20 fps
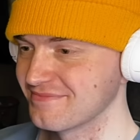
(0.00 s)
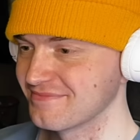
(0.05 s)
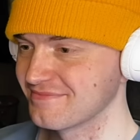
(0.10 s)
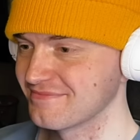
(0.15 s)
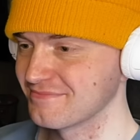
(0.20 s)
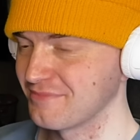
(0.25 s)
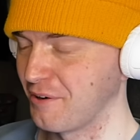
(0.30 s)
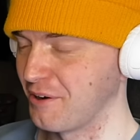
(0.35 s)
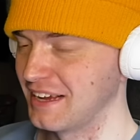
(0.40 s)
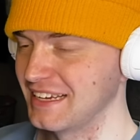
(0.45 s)

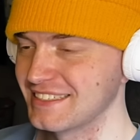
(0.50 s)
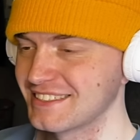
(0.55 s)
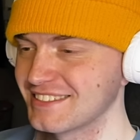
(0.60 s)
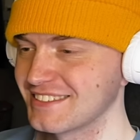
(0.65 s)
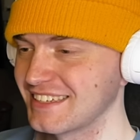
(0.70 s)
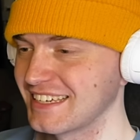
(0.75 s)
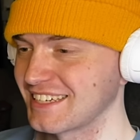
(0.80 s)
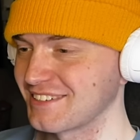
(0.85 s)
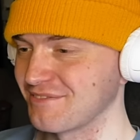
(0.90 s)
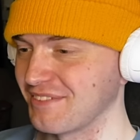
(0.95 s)
Boy, he's
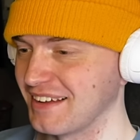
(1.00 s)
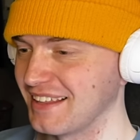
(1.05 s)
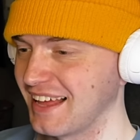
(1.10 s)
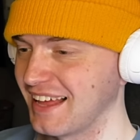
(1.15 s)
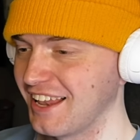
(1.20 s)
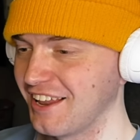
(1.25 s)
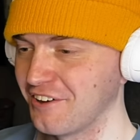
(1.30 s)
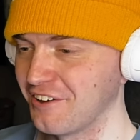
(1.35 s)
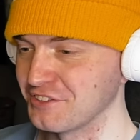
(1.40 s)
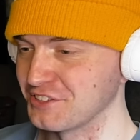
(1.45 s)
sick, man. I
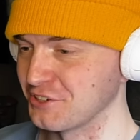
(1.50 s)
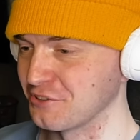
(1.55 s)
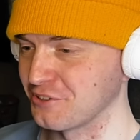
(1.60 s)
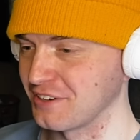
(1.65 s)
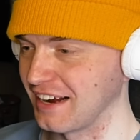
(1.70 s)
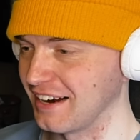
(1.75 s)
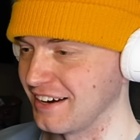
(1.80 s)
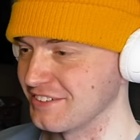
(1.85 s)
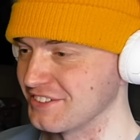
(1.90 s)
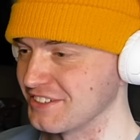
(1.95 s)
love his whole
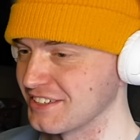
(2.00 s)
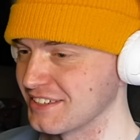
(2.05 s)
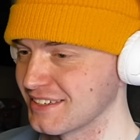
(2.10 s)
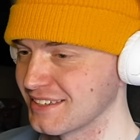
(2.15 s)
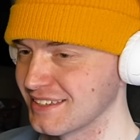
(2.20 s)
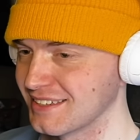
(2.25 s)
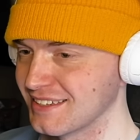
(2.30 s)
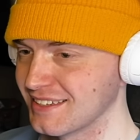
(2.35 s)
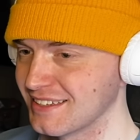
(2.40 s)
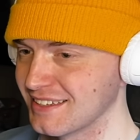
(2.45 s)
character.
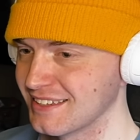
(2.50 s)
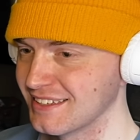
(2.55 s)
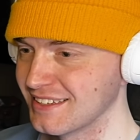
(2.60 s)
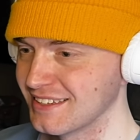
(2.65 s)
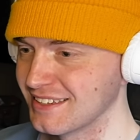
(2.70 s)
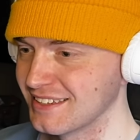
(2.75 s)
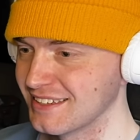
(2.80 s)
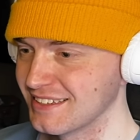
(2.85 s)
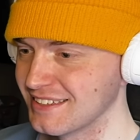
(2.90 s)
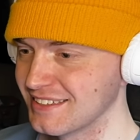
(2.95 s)

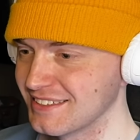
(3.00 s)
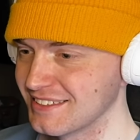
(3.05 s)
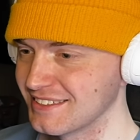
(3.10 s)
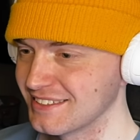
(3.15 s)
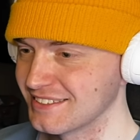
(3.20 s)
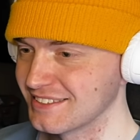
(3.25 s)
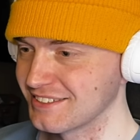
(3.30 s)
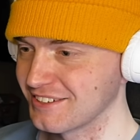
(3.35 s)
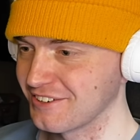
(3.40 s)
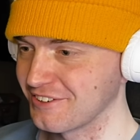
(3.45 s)

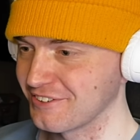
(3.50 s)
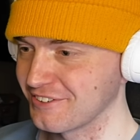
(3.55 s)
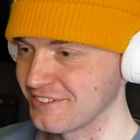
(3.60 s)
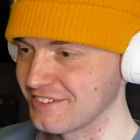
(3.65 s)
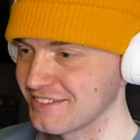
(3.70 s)
Oh.